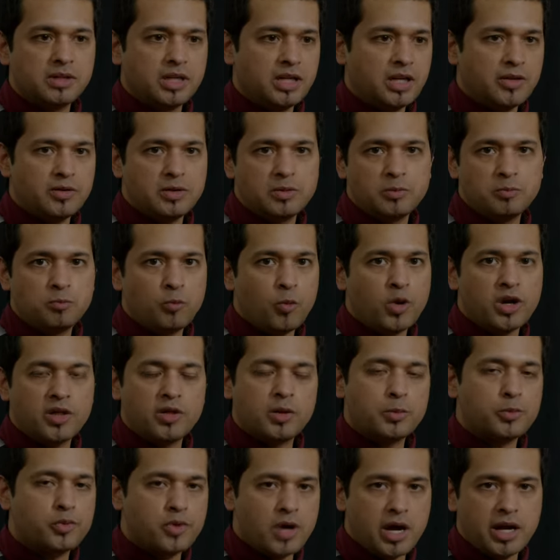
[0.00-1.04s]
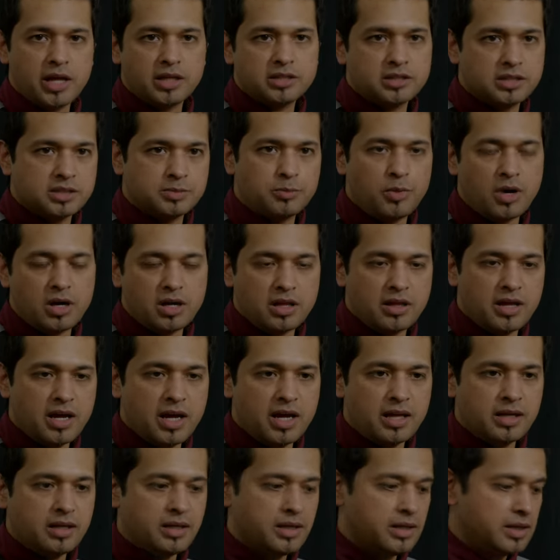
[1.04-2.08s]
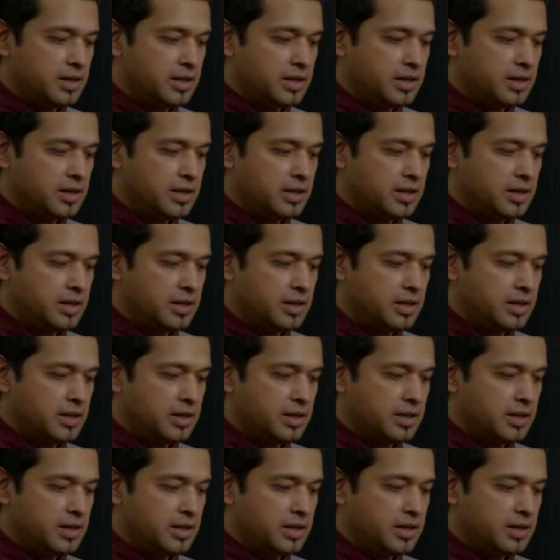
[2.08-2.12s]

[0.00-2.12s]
another one of their products as part of that.